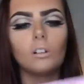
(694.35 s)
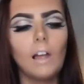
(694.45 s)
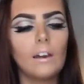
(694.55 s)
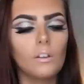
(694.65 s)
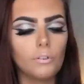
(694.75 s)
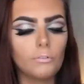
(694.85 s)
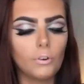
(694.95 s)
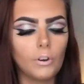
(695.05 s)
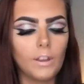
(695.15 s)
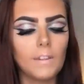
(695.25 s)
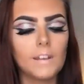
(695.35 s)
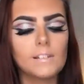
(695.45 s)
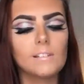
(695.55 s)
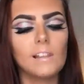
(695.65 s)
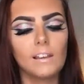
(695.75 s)
Light on the front, and then it
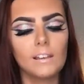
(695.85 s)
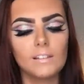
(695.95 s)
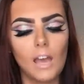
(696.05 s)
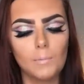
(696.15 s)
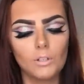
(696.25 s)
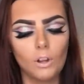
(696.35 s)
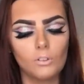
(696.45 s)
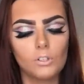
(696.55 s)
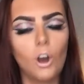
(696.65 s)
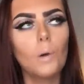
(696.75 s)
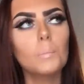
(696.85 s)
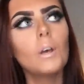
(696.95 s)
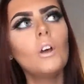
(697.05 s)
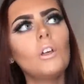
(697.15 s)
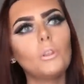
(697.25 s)
says Like a Diamond on top.
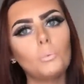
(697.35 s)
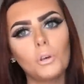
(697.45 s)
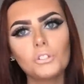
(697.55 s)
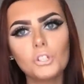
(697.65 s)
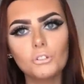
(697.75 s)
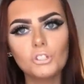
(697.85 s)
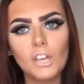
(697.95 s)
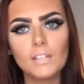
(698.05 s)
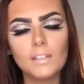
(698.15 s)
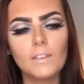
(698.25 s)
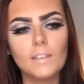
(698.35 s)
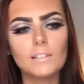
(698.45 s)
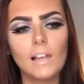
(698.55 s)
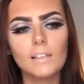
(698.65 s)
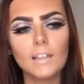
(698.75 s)
There was two shades in this.
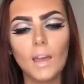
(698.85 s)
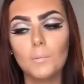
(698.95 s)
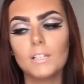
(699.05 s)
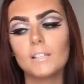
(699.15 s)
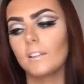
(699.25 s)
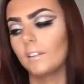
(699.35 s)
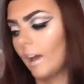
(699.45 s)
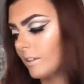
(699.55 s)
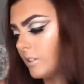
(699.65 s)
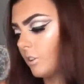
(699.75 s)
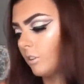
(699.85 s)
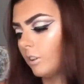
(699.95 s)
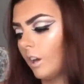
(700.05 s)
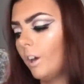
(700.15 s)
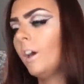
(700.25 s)
Like a Diamond is the lighter
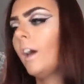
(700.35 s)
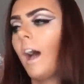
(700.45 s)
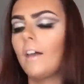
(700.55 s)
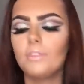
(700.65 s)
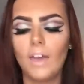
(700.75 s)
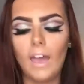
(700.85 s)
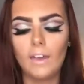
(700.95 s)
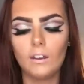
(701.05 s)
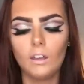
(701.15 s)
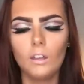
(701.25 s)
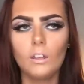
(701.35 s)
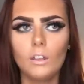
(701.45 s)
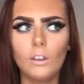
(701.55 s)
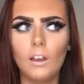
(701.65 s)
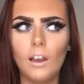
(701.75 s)
colour, and then
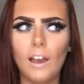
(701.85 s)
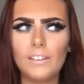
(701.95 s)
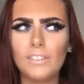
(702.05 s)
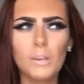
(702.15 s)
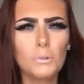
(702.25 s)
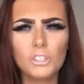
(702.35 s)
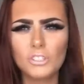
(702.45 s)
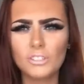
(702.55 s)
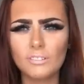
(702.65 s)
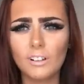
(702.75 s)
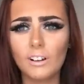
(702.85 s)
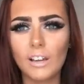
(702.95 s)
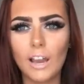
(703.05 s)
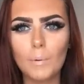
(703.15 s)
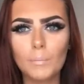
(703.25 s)
I think it was, oh, I
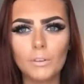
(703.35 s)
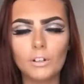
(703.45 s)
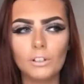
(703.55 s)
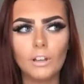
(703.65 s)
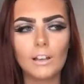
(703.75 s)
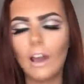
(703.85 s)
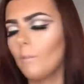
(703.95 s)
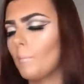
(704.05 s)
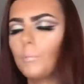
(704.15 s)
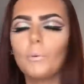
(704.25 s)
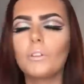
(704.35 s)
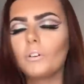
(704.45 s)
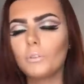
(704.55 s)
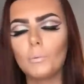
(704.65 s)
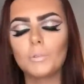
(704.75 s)
can't remember the colour, I can't remember what the
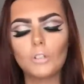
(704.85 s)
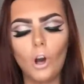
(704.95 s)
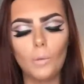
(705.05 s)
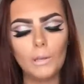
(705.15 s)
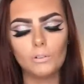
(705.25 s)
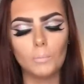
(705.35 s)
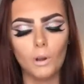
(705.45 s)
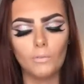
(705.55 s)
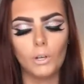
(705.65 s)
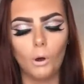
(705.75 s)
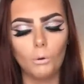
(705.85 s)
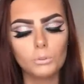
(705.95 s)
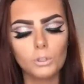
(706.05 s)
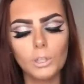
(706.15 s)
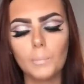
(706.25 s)
other one was called, but it was more of a
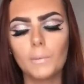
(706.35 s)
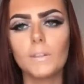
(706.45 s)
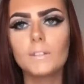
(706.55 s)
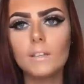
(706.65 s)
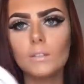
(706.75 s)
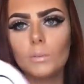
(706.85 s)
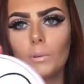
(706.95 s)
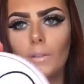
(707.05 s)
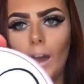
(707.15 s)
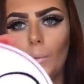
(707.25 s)
gold colour, but this is the one that I